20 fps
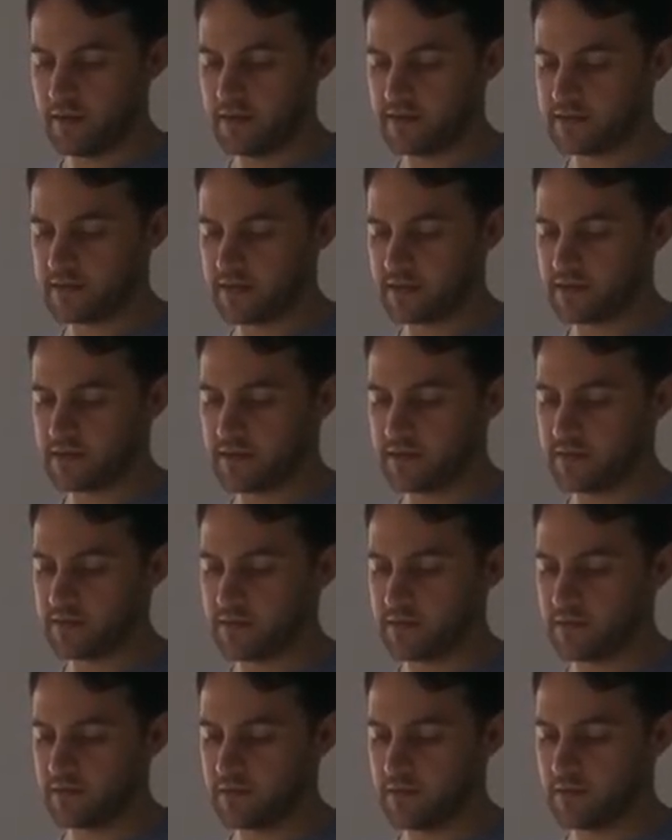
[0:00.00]
is like this.
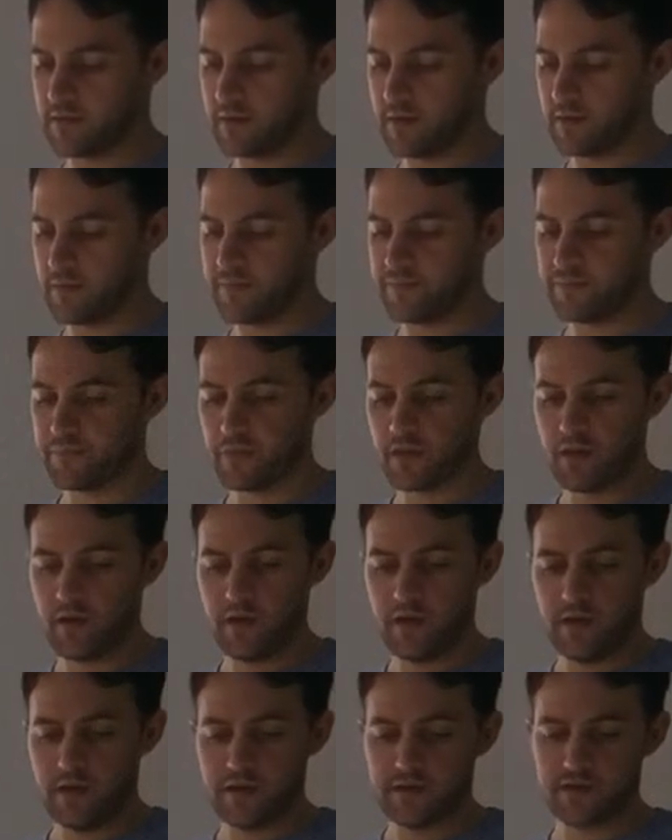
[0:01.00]

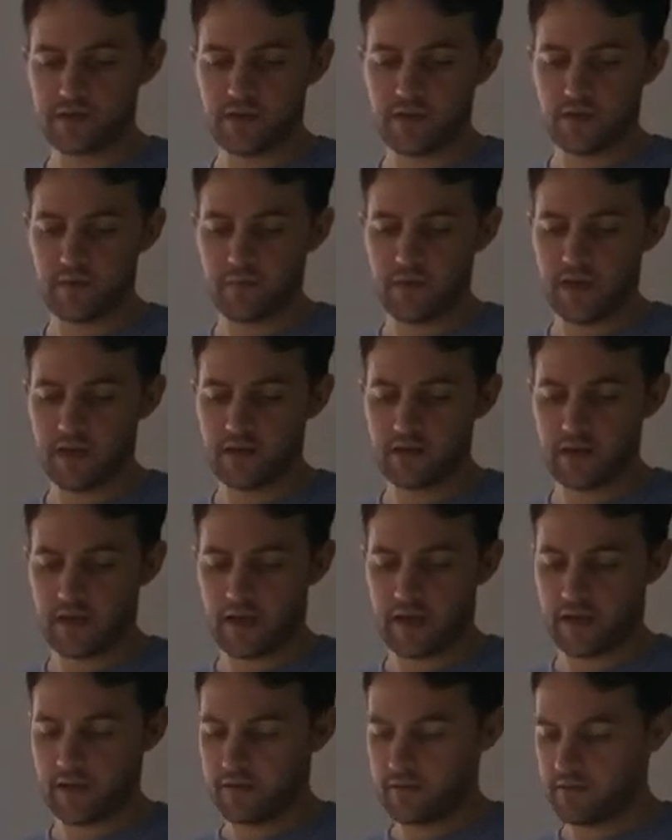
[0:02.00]
So they meet
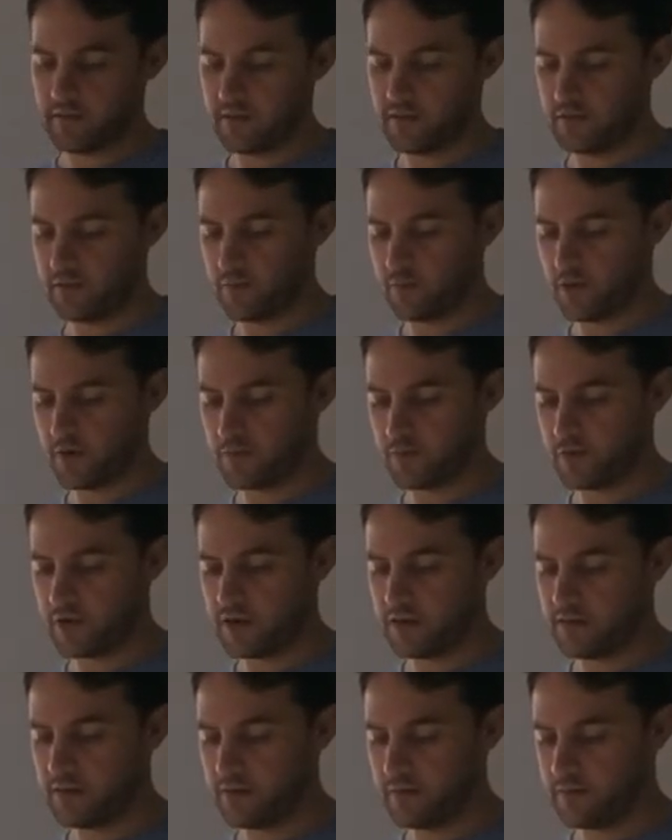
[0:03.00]
at 1,
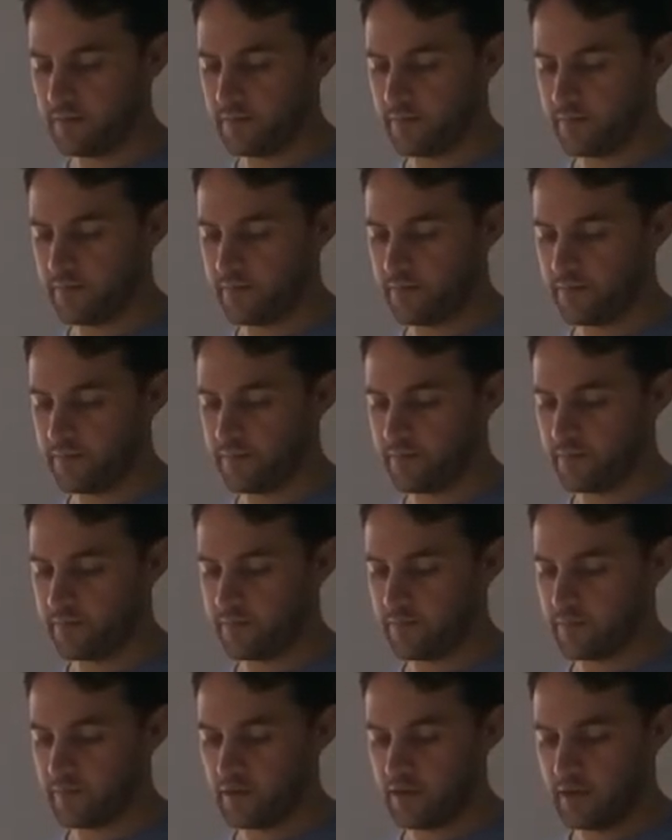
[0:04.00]
1.
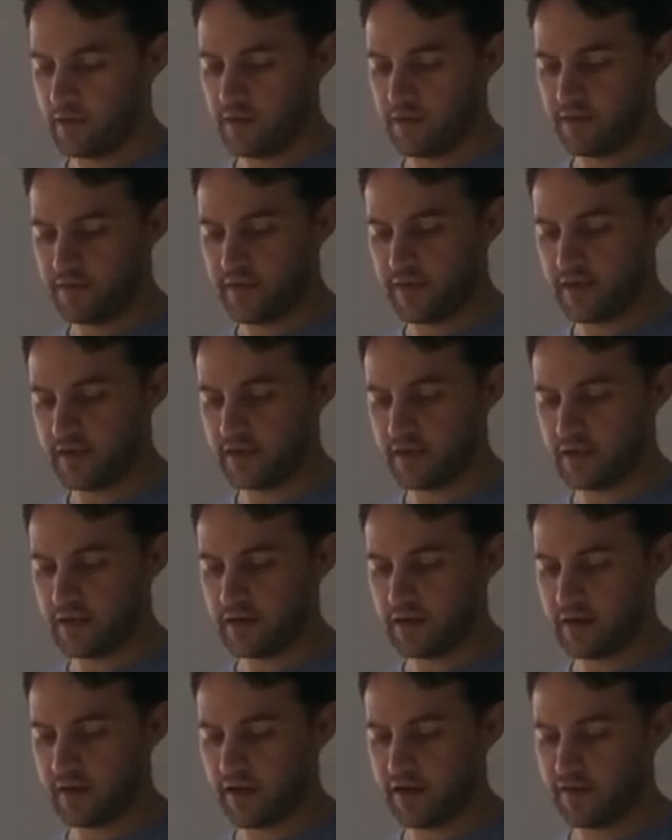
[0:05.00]
They
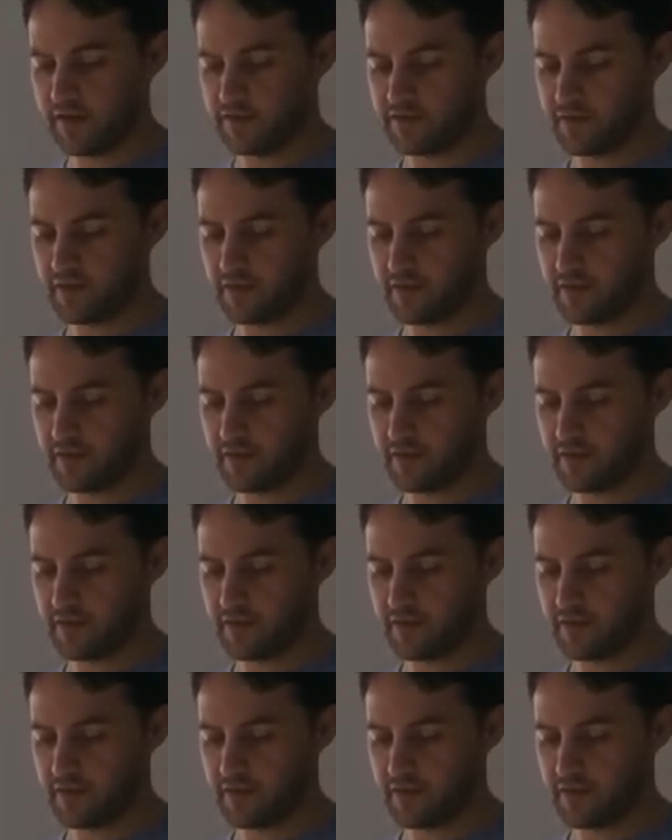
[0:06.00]
again have